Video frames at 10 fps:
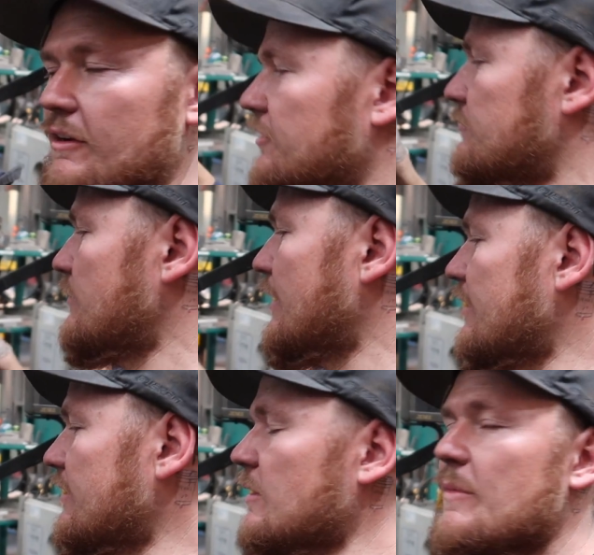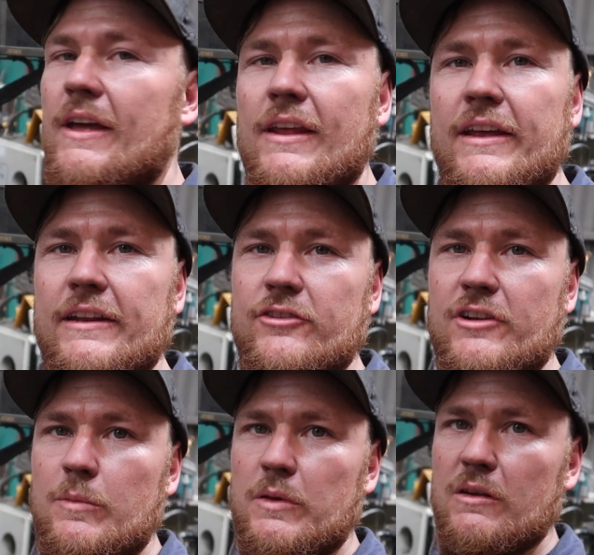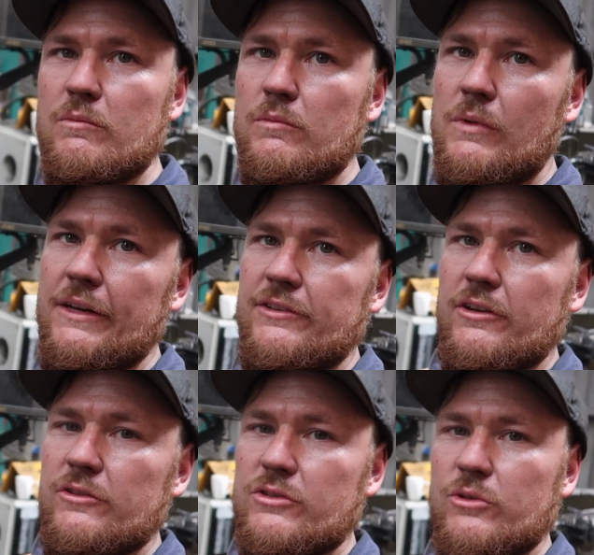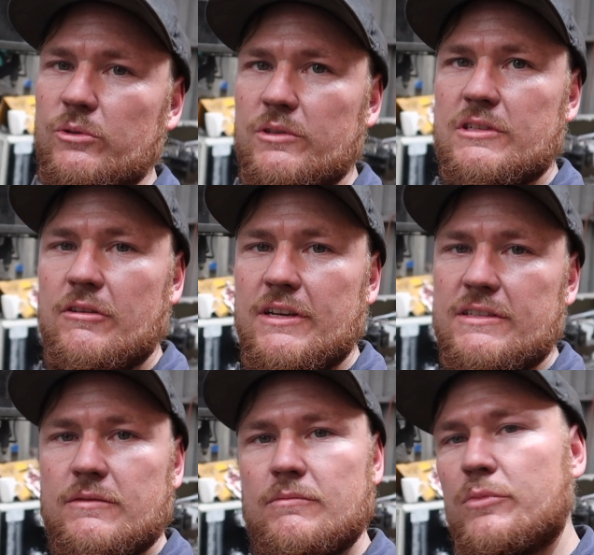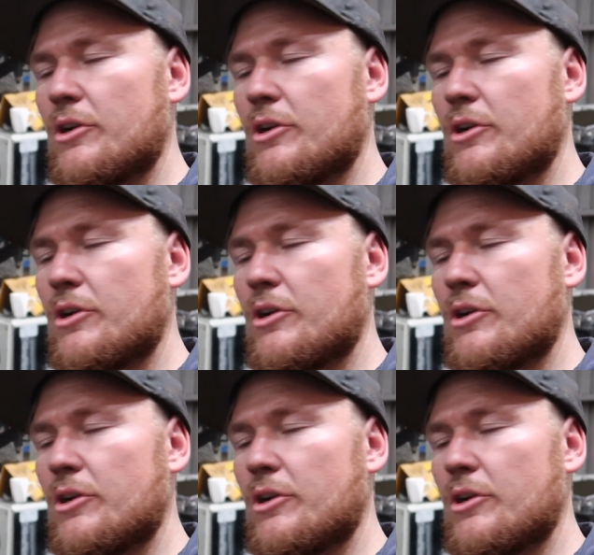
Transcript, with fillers: I could run it at about 800 RPM and don't use coolant so it doesn't